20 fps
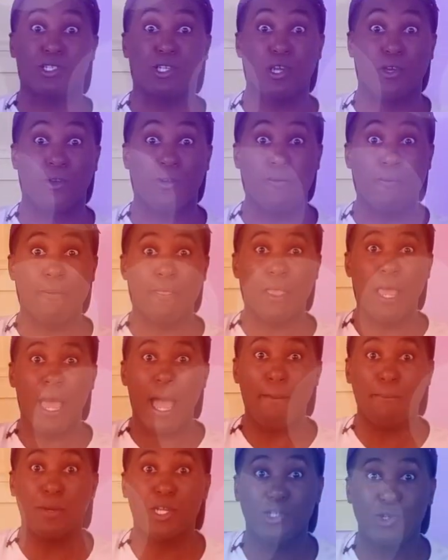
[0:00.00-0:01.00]
too,
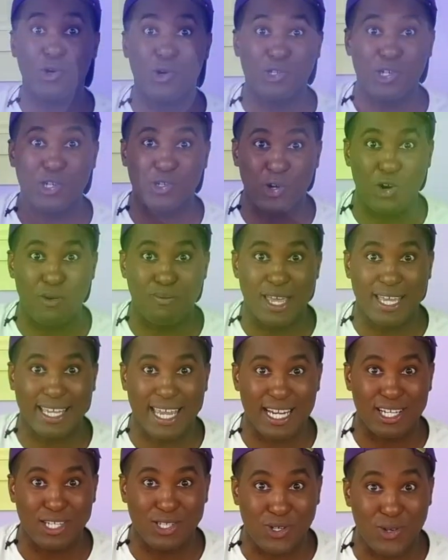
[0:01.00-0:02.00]
and be sure to join me
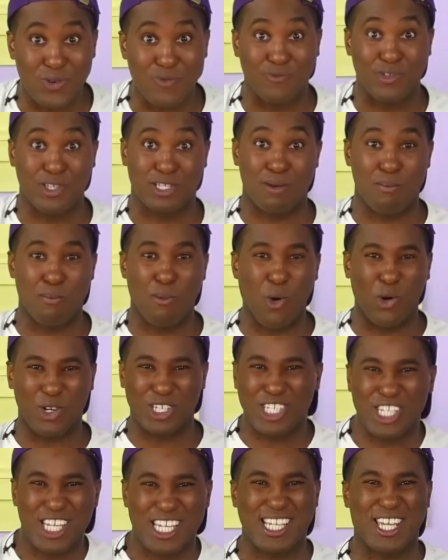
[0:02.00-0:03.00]
again soon for some more
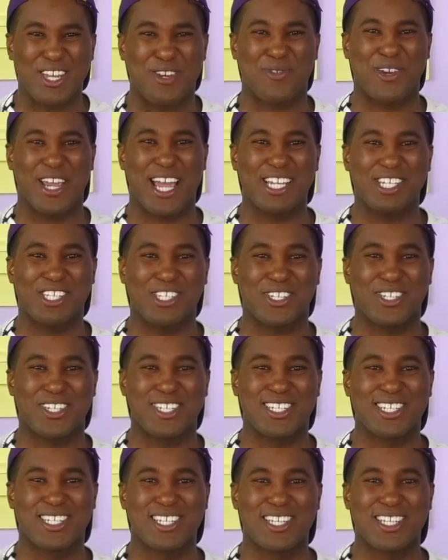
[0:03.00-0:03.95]
cheeky creations.